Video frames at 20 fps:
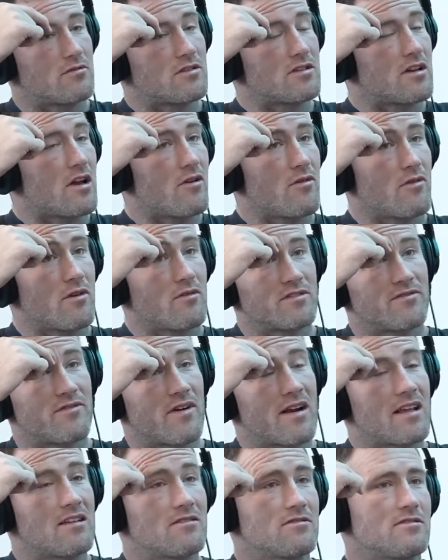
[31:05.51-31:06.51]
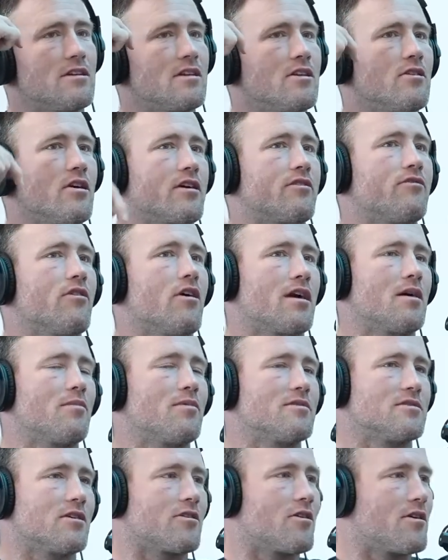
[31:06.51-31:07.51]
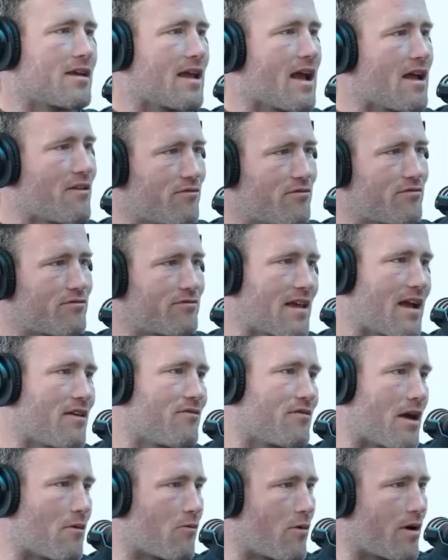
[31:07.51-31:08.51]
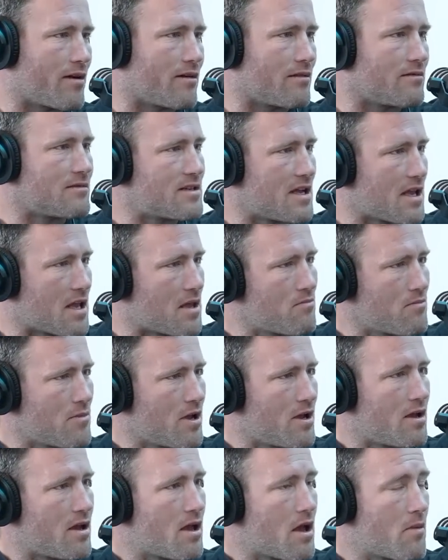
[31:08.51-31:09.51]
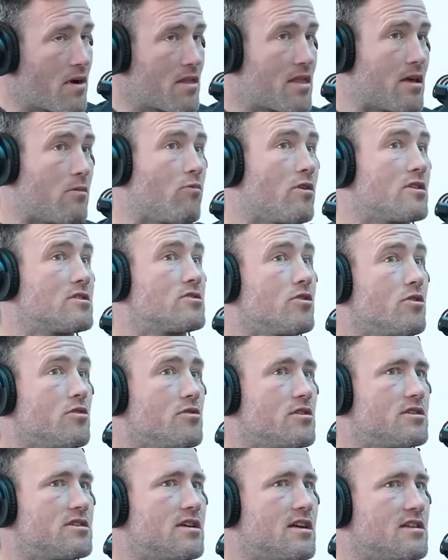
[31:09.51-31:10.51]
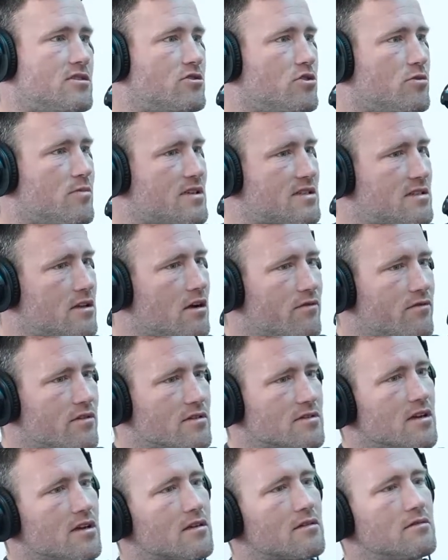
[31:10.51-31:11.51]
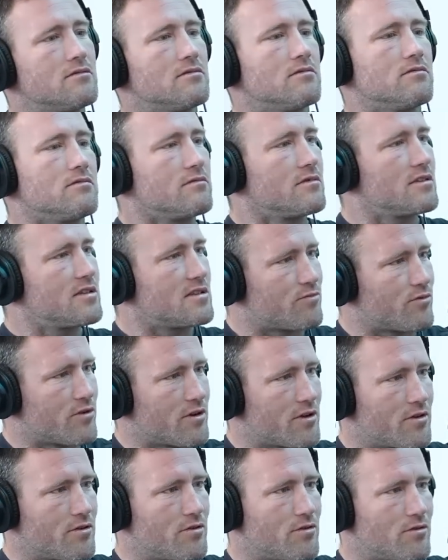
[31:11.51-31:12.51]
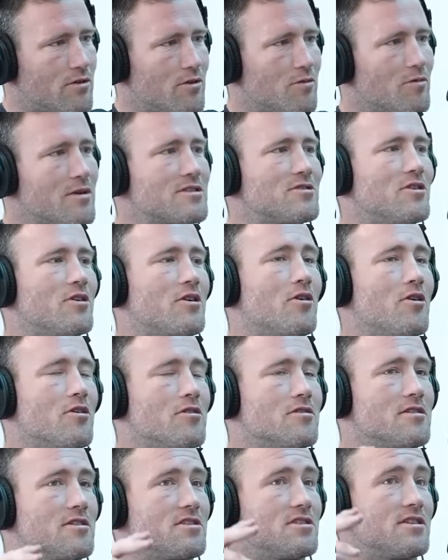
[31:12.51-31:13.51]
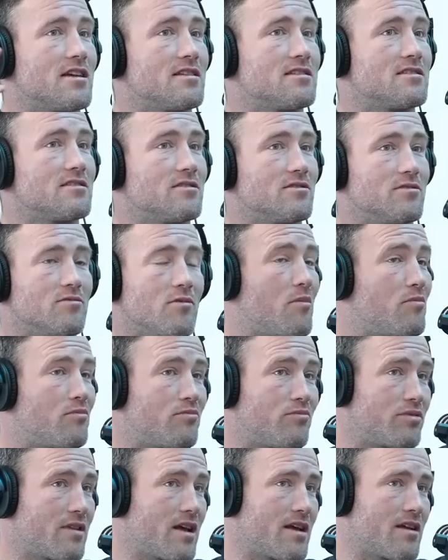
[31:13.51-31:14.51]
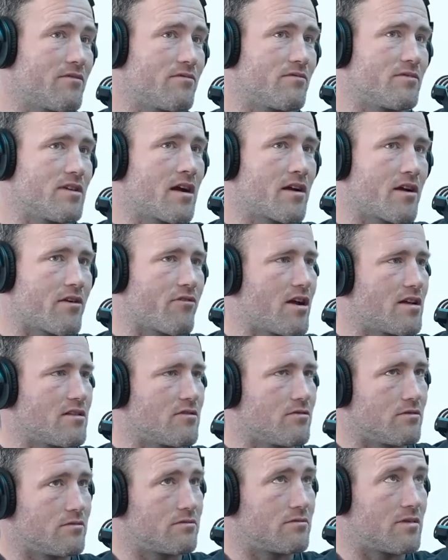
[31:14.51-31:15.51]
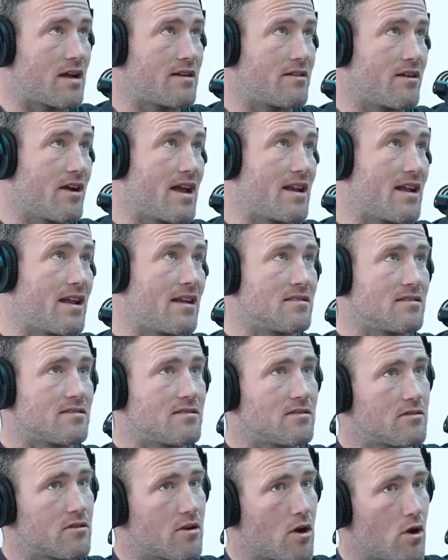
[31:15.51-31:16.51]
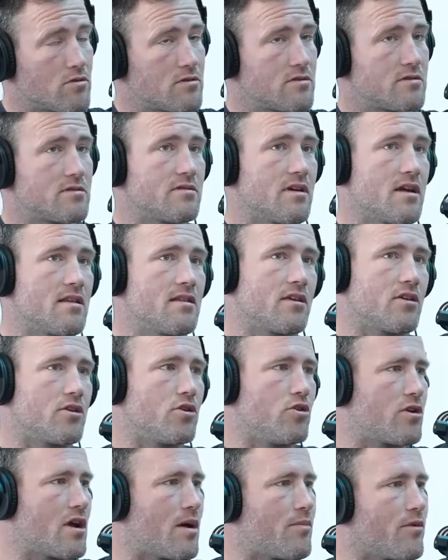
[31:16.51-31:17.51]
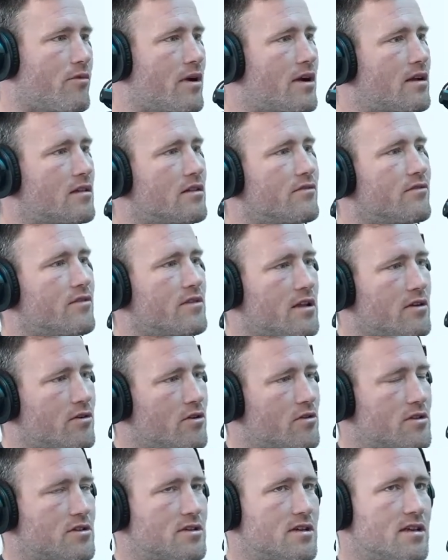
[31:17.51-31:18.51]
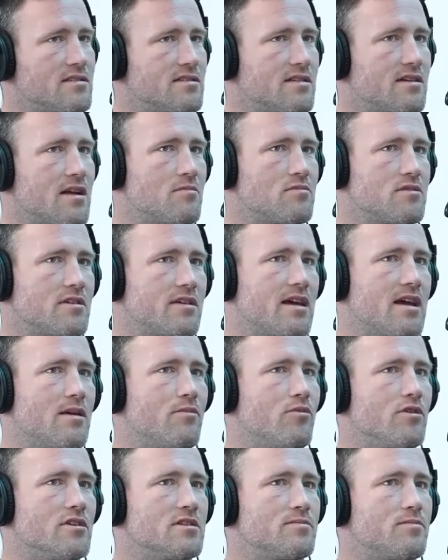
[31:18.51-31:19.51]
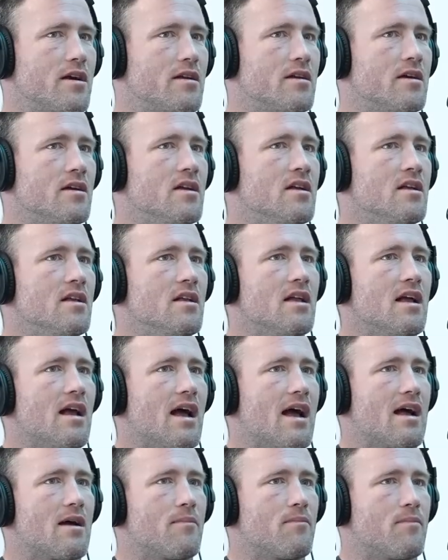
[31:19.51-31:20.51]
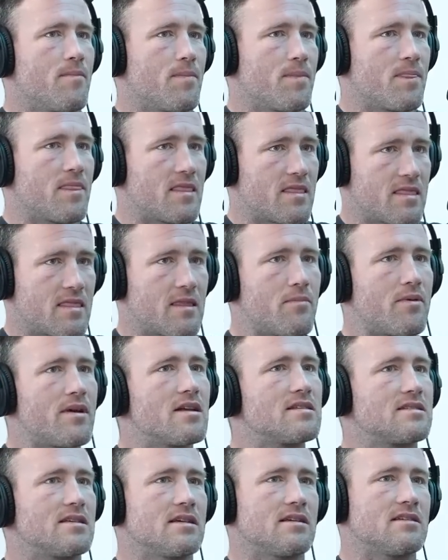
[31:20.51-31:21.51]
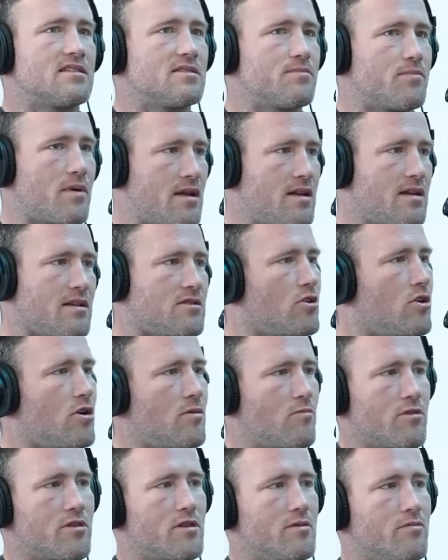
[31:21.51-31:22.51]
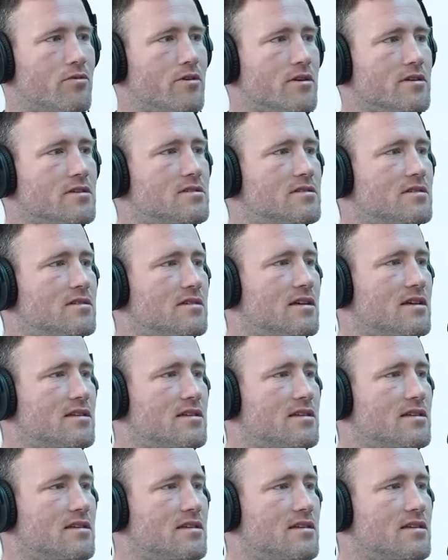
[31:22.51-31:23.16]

So it was funny, it was nearly like growing up, I was like, I gave that one to him. But then once I got the chance to do it myself, I was like, oh, this is pretty cool. Or once I got the chance I played at younger grade or under 18s, Colts, and then Q Cup at Redcliffe, and then got the chance to come to the Cowboys. But the best thing is spending time with the boys.